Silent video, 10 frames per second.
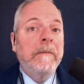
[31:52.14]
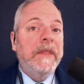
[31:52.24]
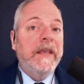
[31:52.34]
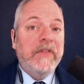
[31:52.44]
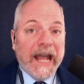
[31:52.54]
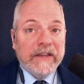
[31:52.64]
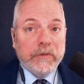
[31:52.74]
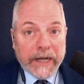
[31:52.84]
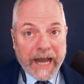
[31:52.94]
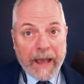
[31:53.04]
If that's
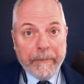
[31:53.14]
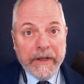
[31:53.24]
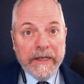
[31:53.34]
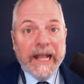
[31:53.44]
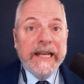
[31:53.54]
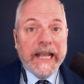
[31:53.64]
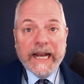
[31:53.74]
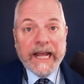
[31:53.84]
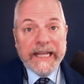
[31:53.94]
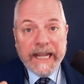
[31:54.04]
what happened, and again,
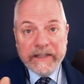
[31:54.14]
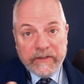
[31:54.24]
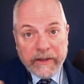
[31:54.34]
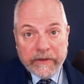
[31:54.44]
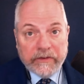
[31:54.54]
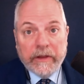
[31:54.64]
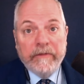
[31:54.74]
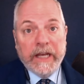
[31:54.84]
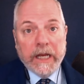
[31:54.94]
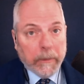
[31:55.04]
I can't see this on the
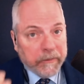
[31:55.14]
video,